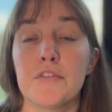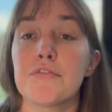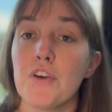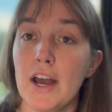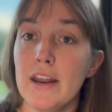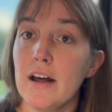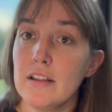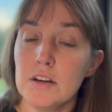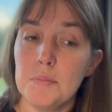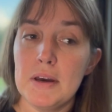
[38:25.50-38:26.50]
front a
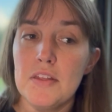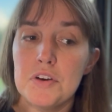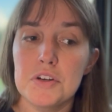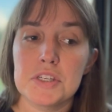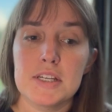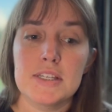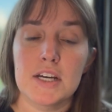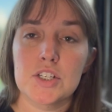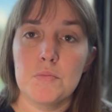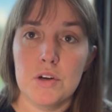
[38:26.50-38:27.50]
little bit. There's a
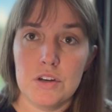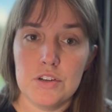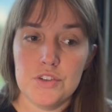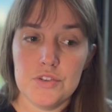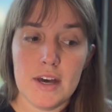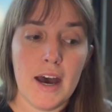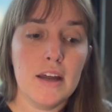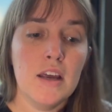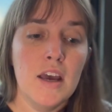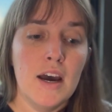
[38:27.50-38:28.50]
section where you can do that.
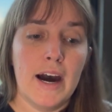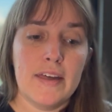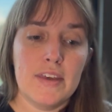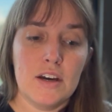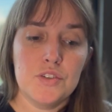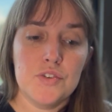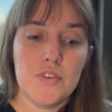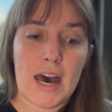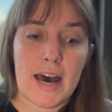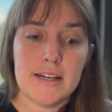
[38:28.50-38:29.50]
I think I'll do
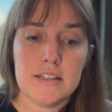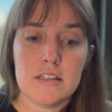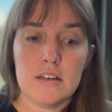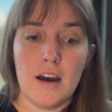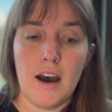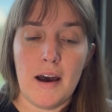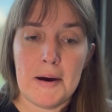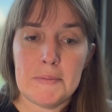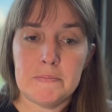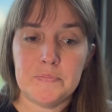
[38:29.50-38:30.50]
that
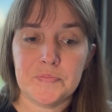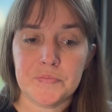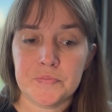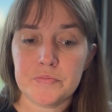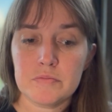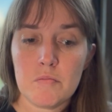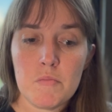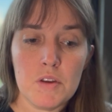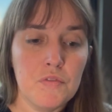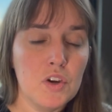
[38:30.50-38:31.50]

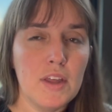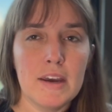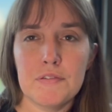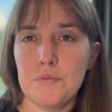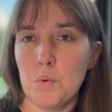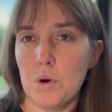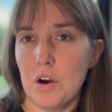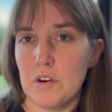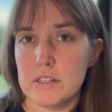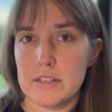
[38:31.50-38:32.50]
for like 4
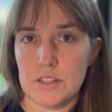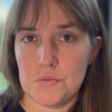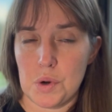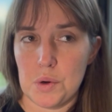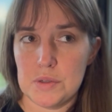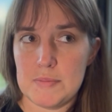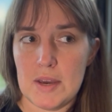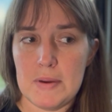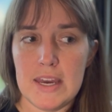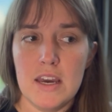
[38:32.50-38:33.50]
or 6 rows
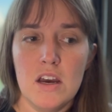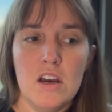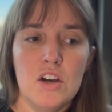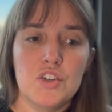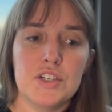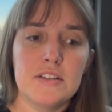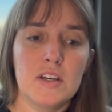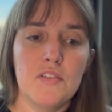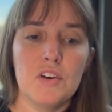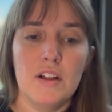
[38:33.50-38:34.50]
maybe, just to
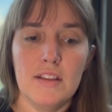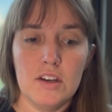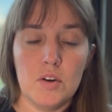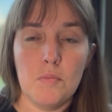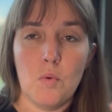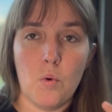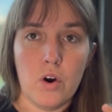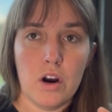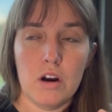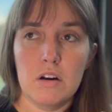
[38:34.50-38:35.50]
give it a little
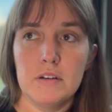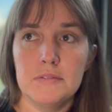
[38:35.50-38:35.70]
more,